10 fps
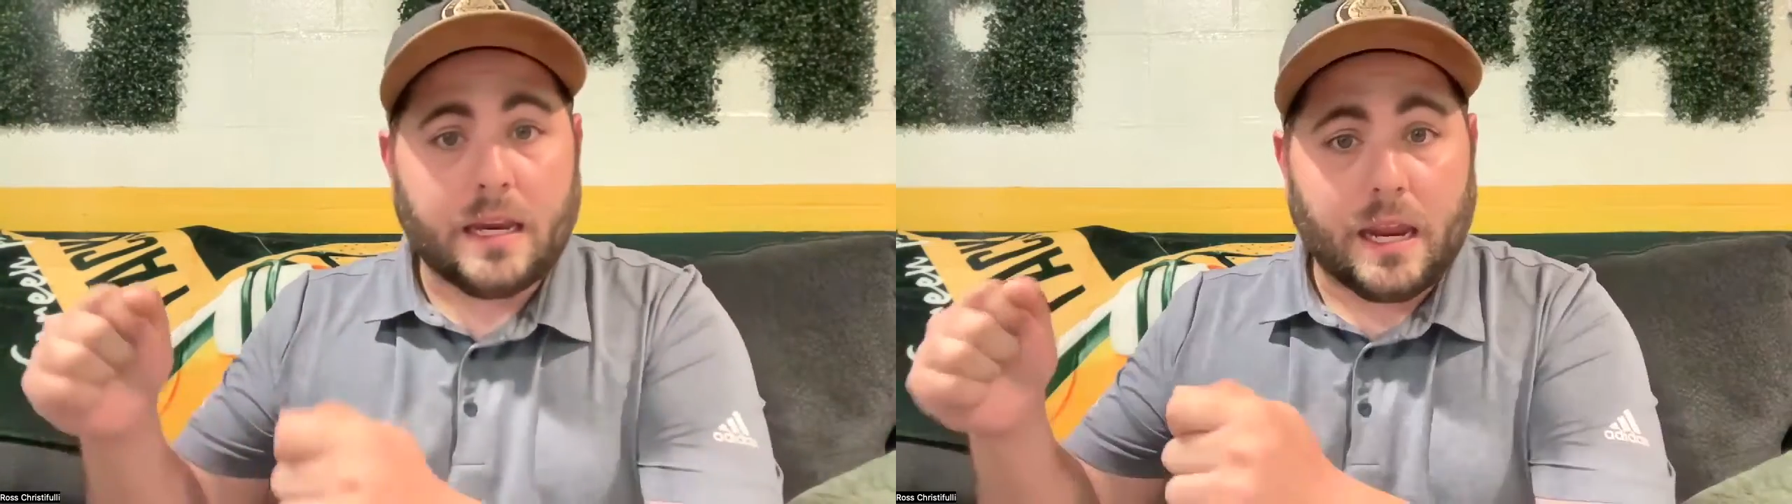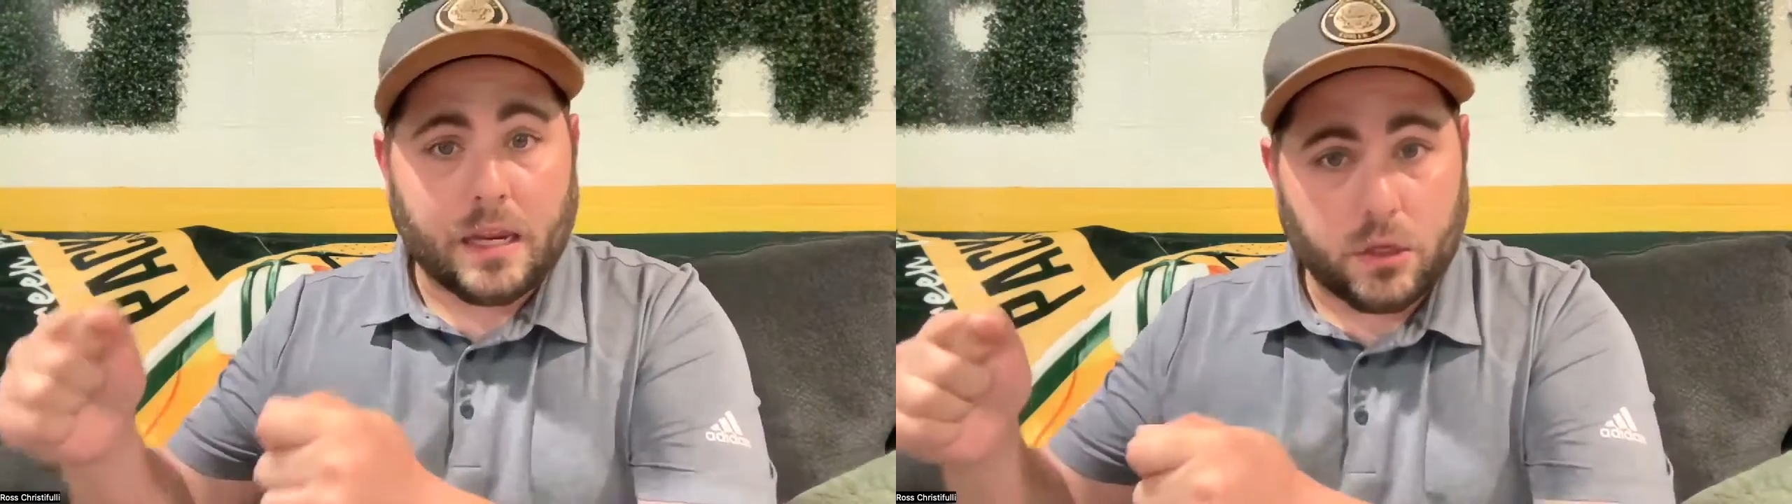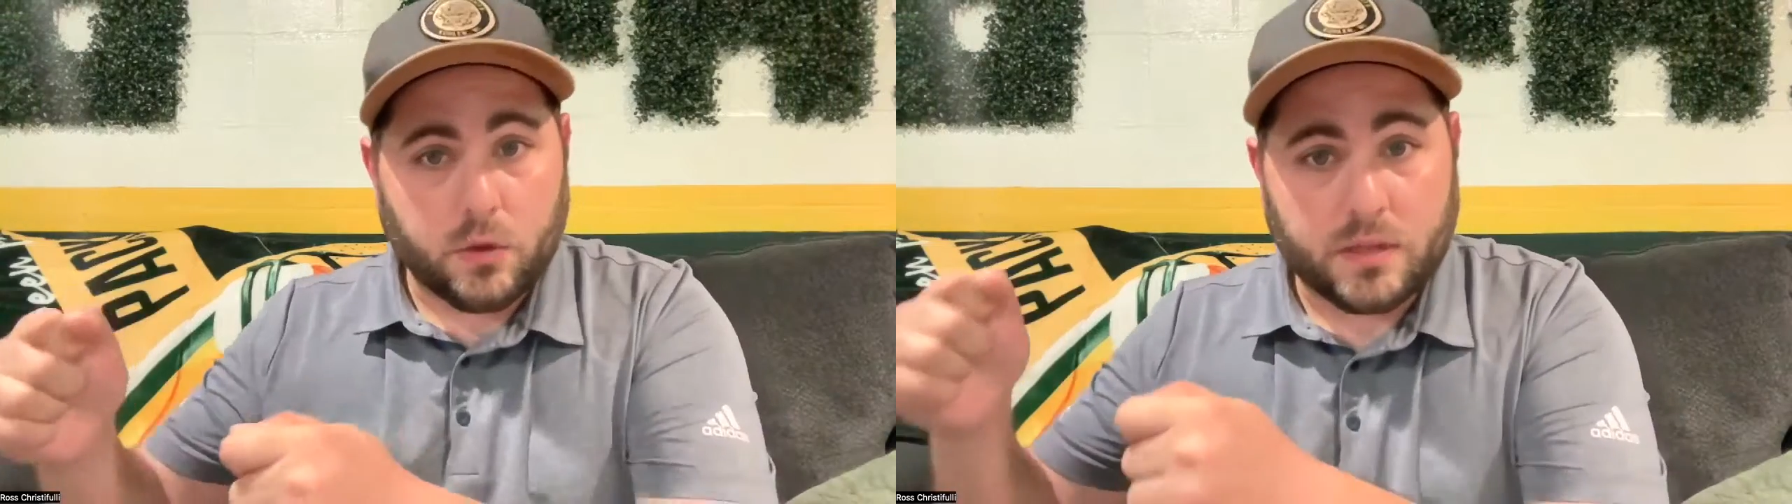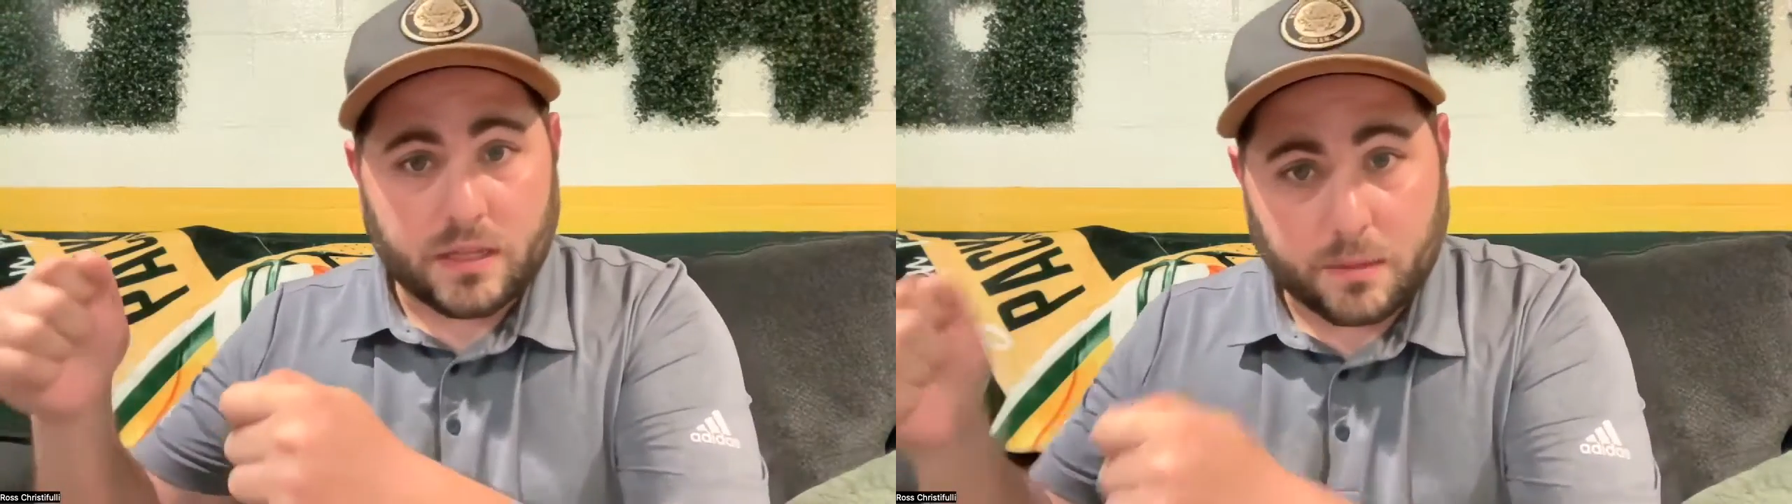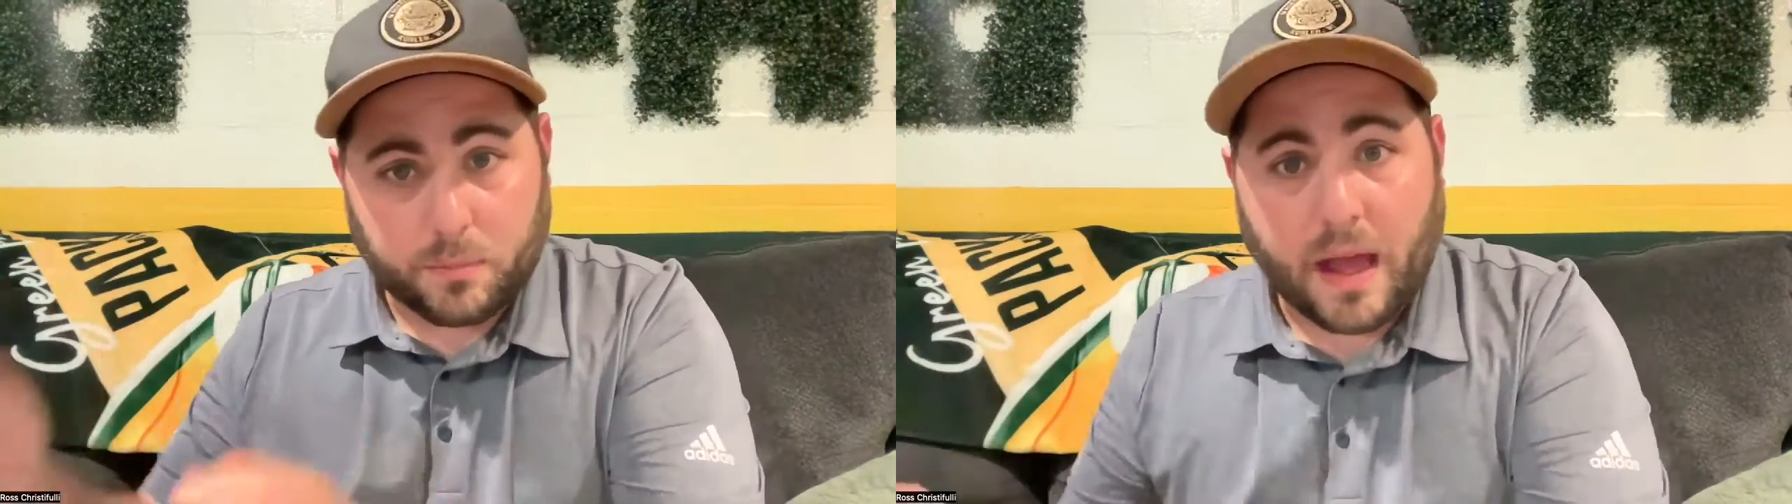and using
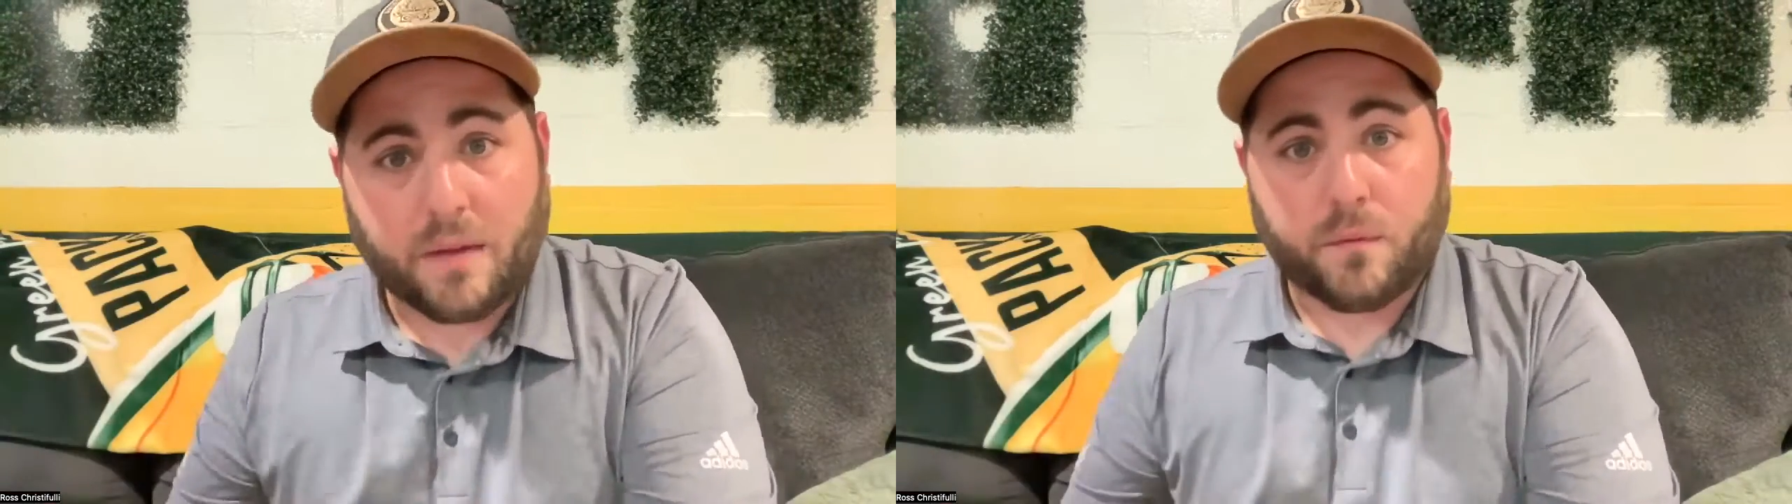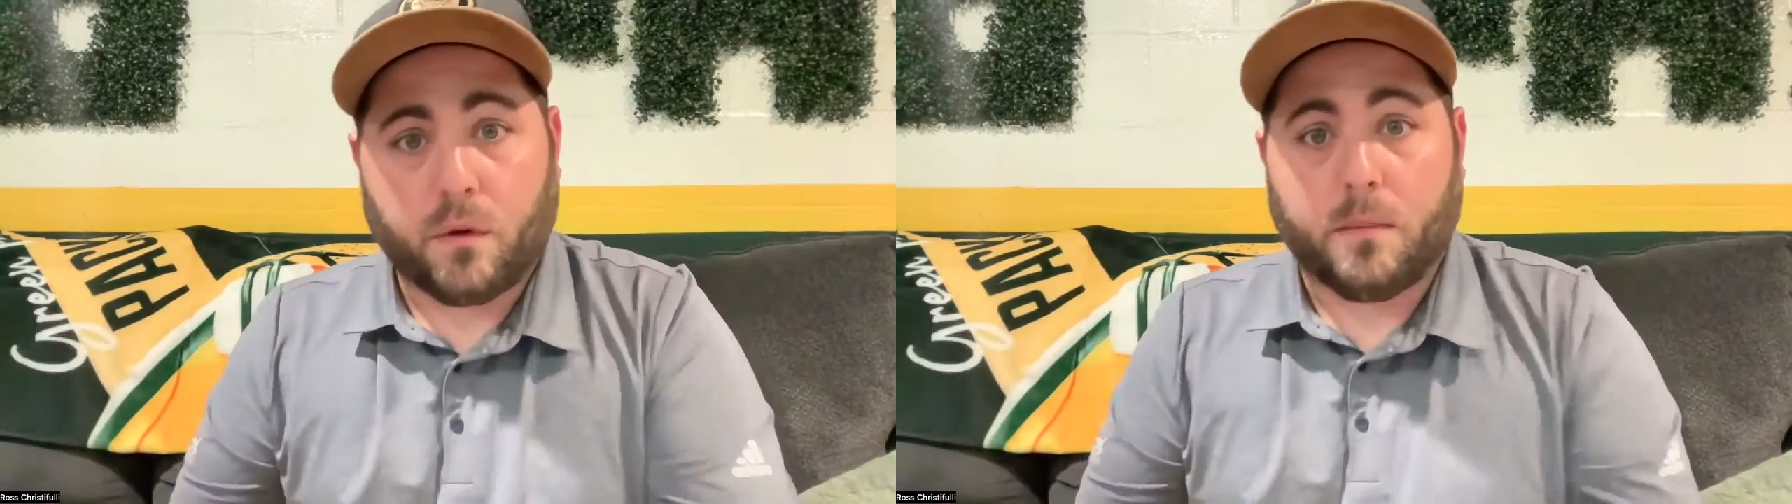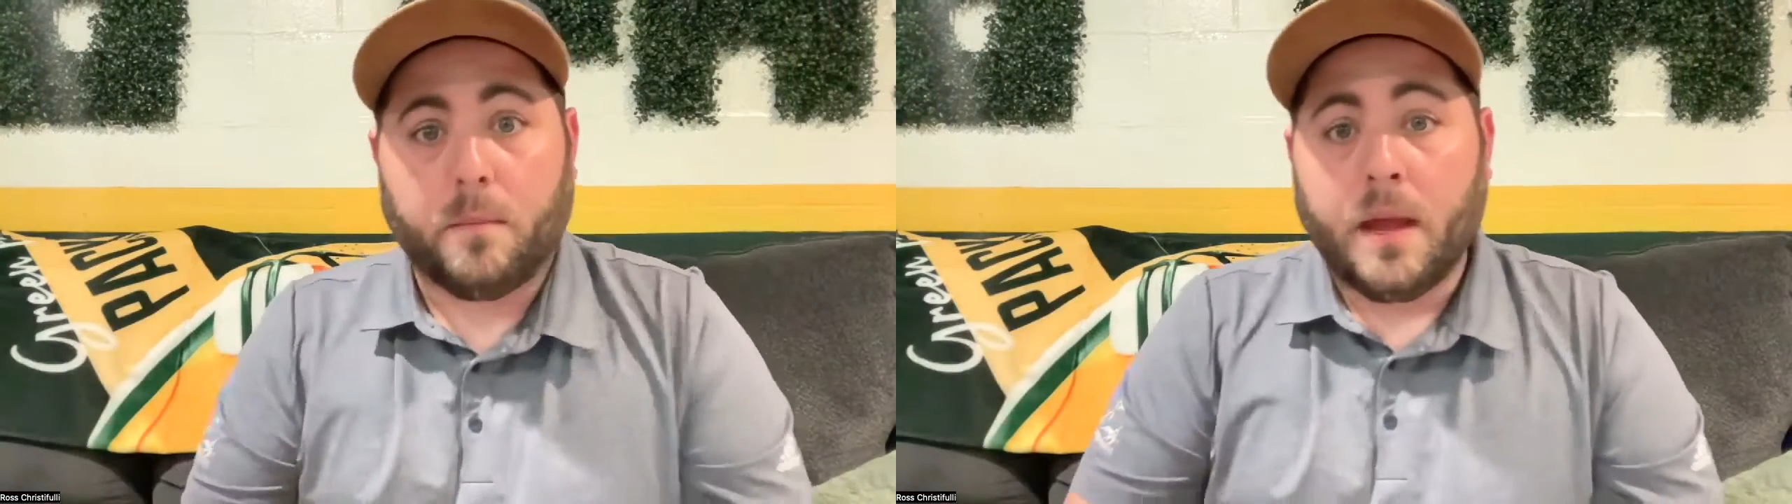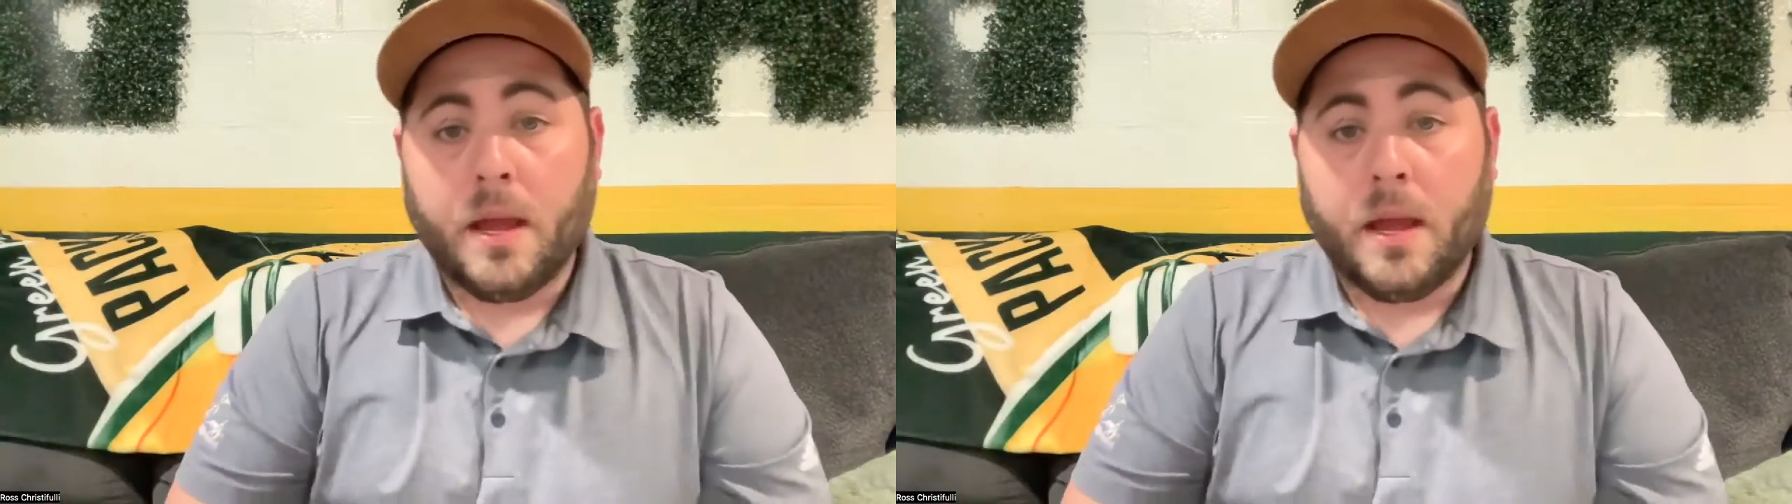the platform.